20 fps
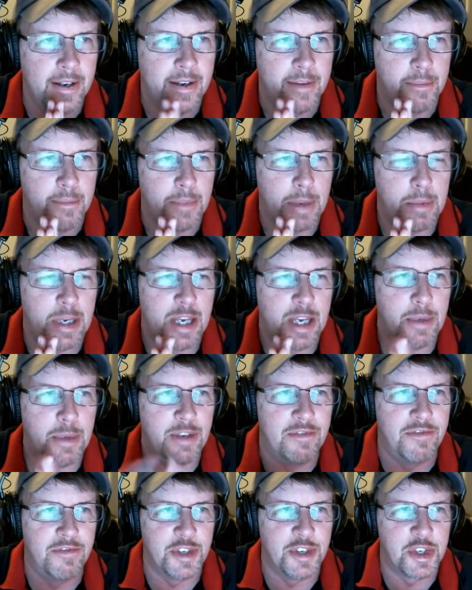maybe a
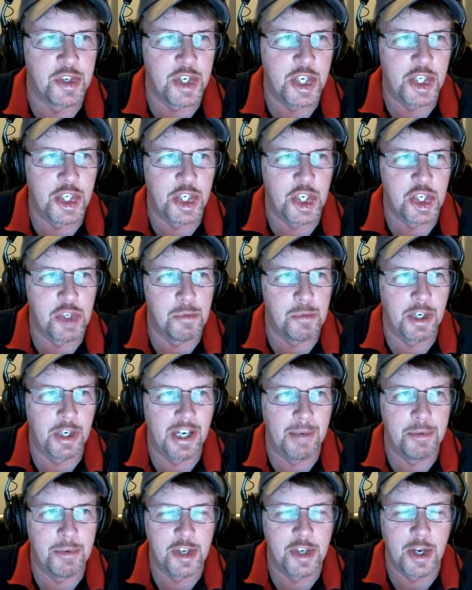bit facetious, but
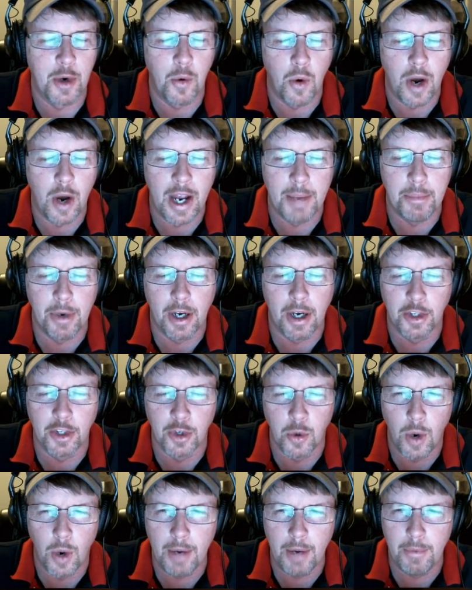I'm saying, why
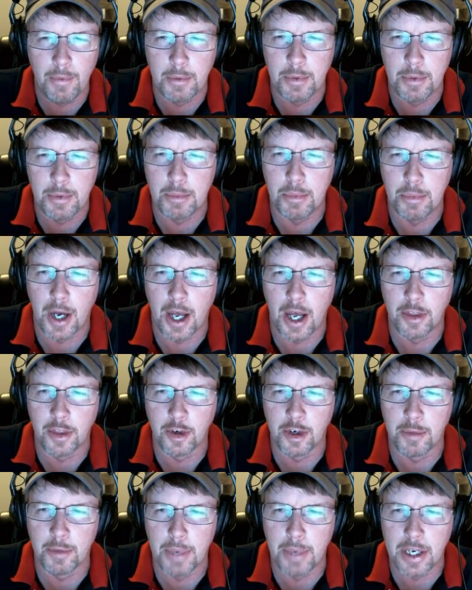bother? Why would we
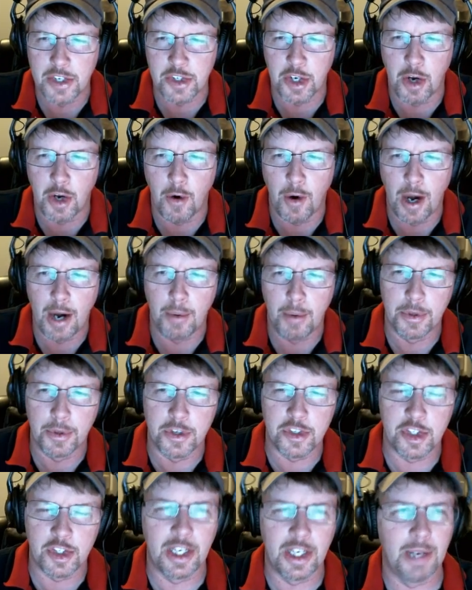bother messing around with
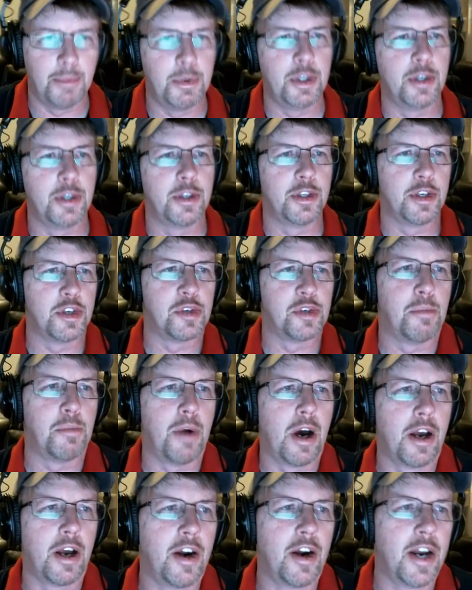CW in this
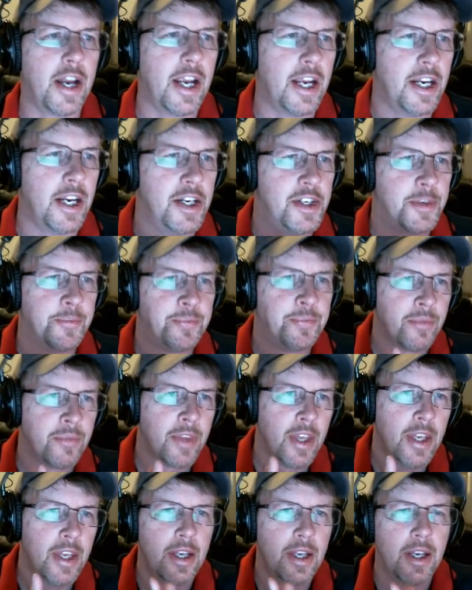modern age?
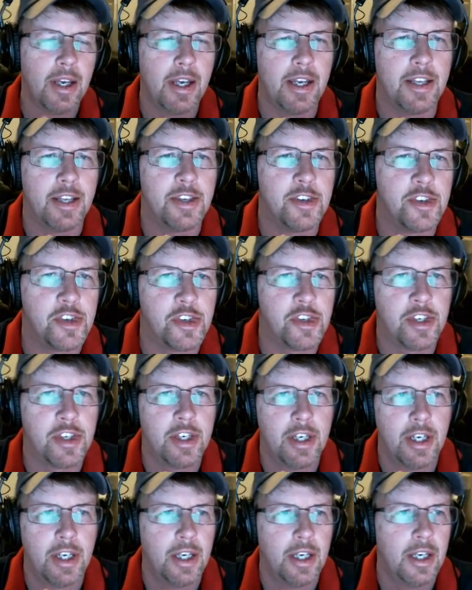It's.
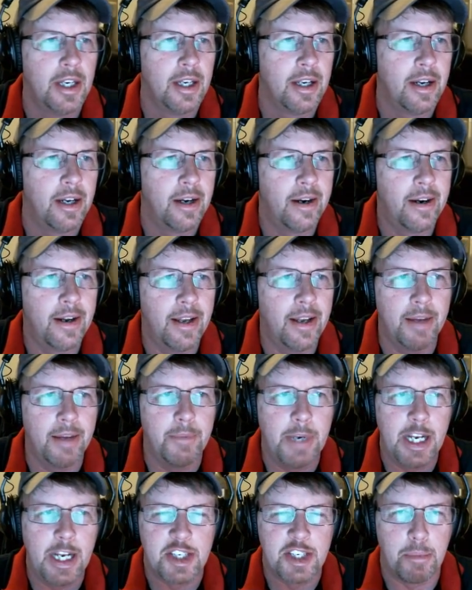I
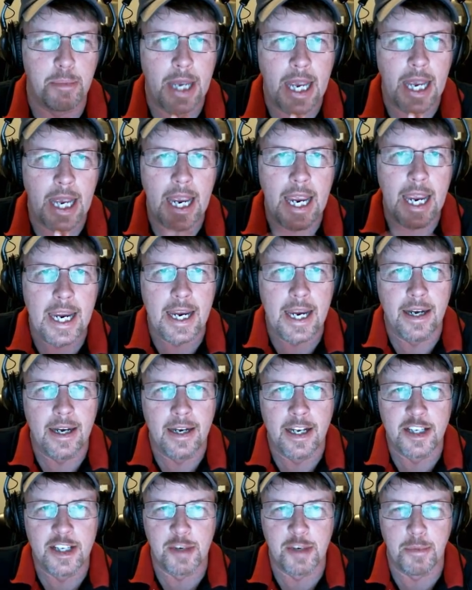mean, it's a
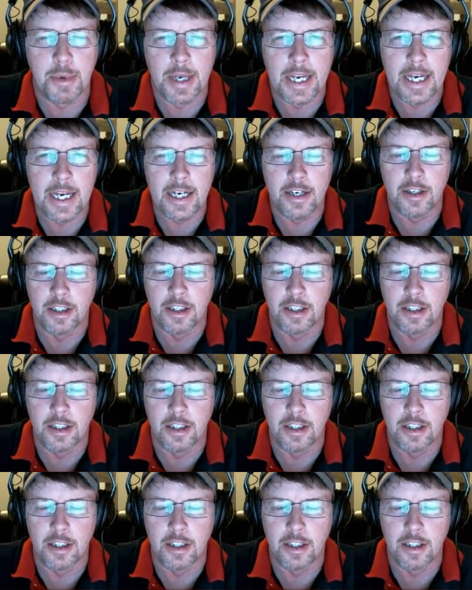pain. It's a pain to